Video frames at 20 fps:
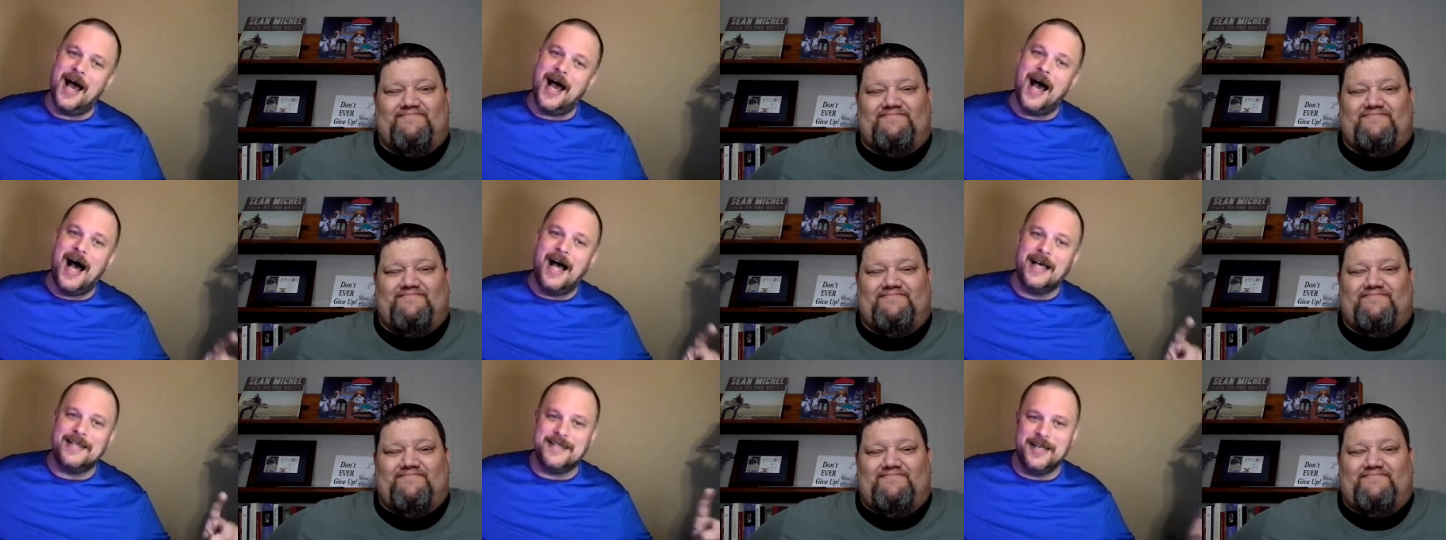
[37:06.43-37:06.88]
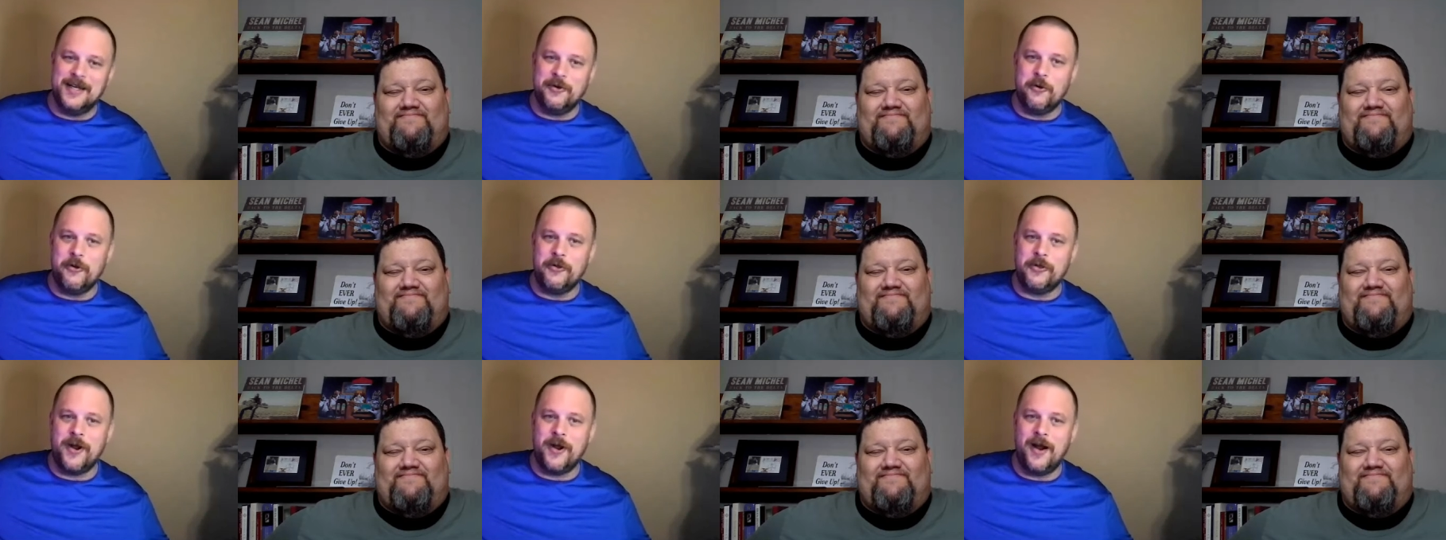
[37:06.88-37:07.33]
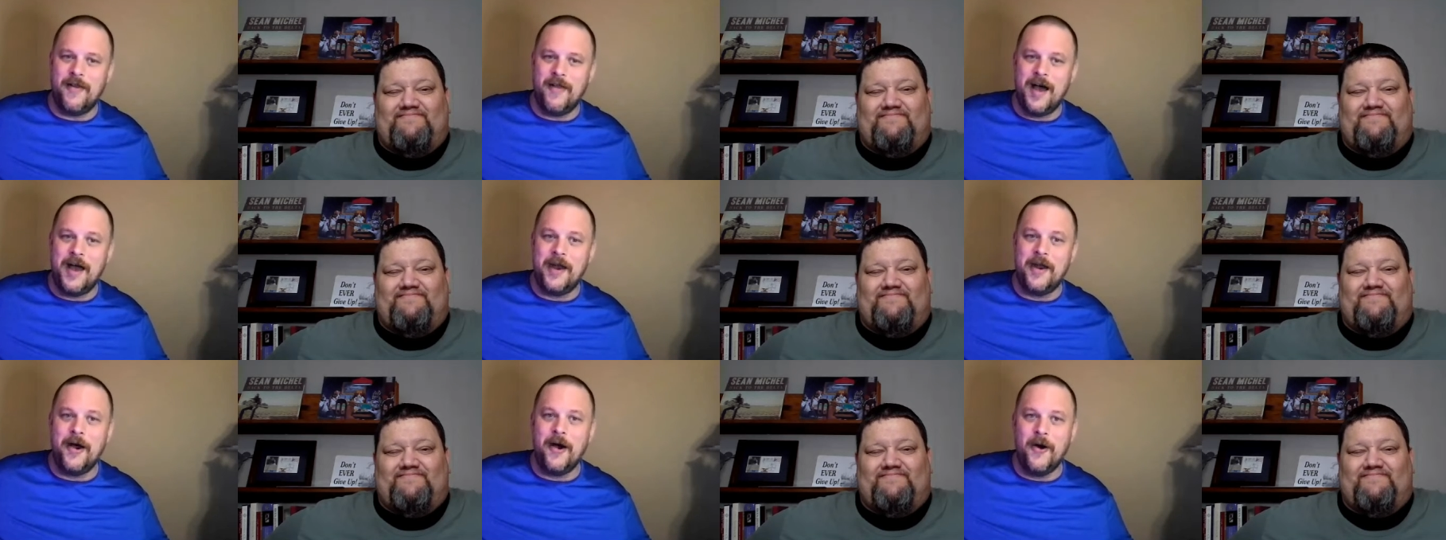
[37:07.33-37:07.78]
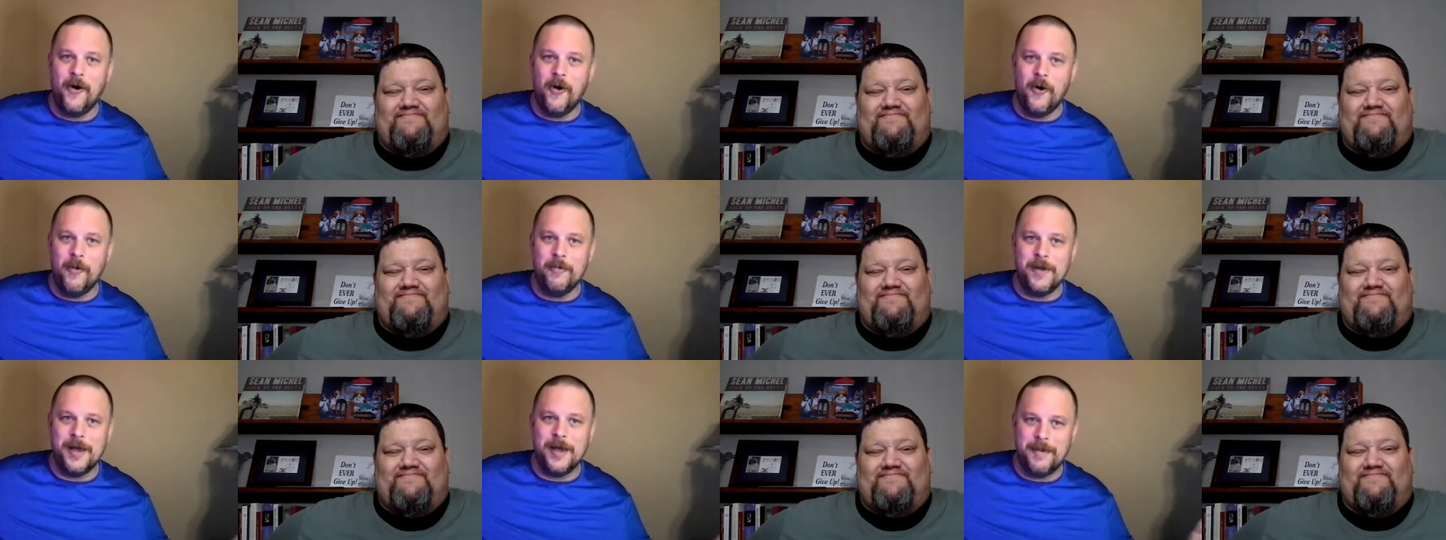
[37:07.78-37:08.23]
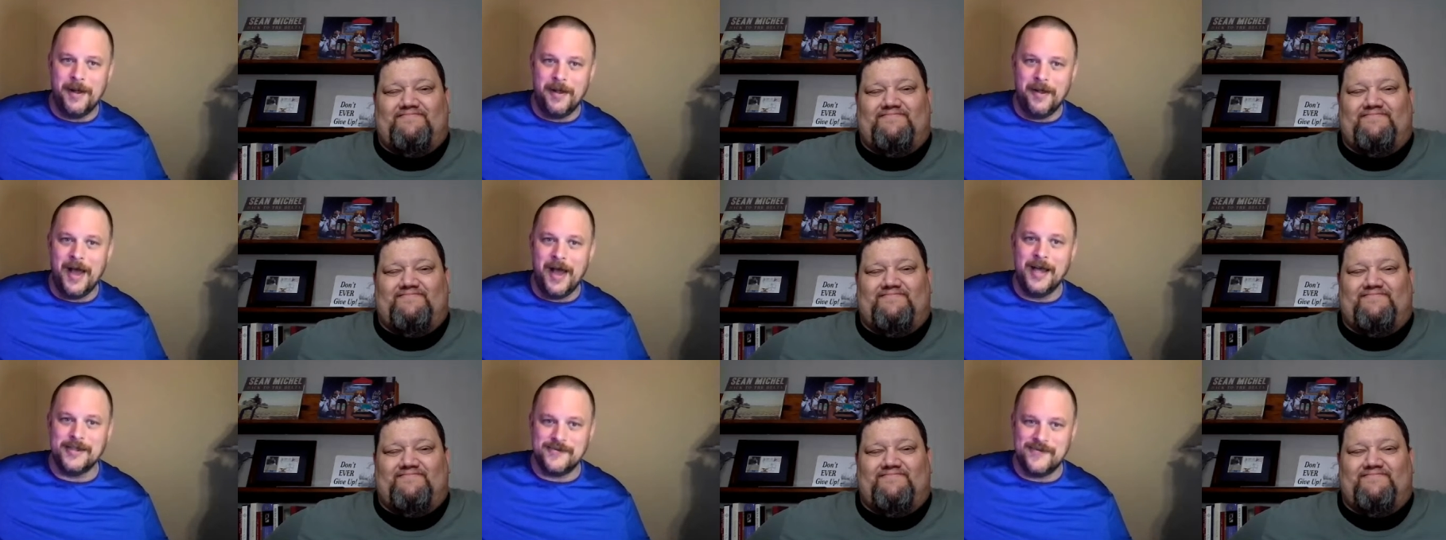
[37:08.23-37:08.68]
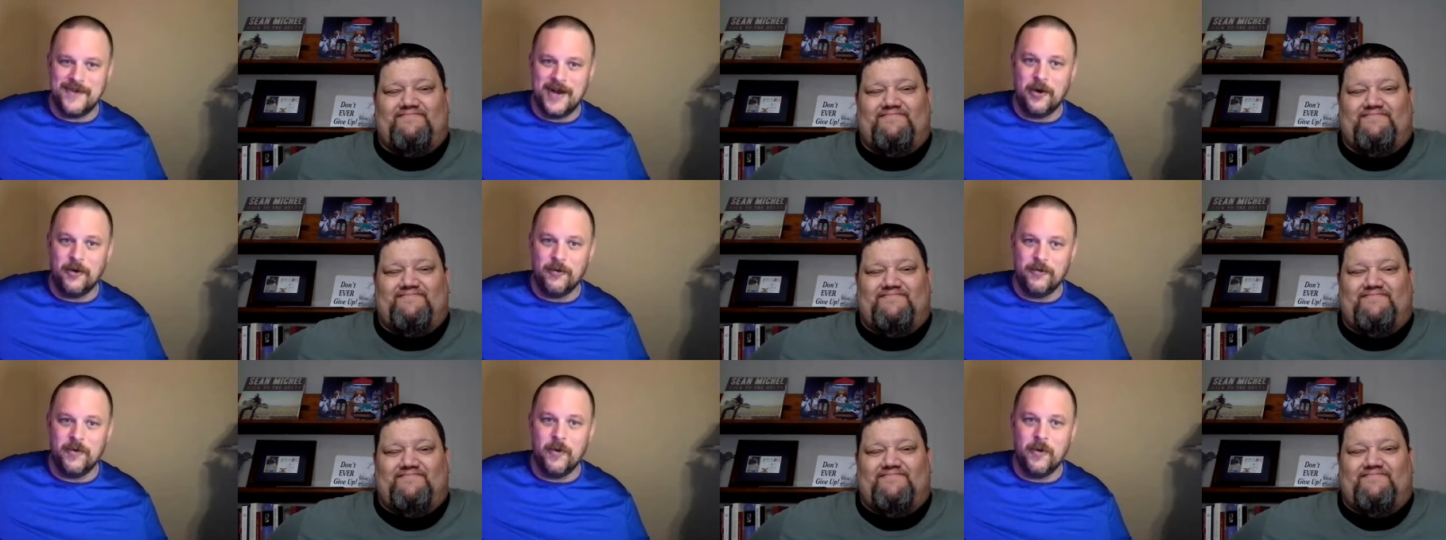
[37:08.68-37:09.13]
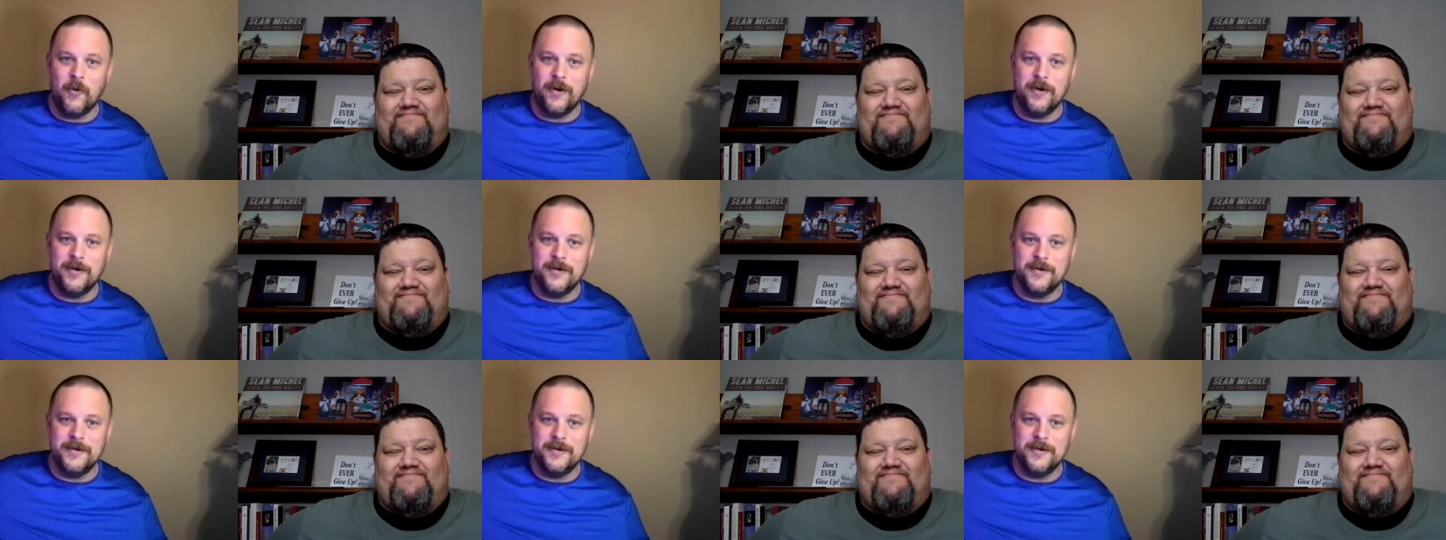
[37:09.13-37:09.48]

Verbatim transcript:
Speaker 1: I sent North Carolina home in my last Final Four.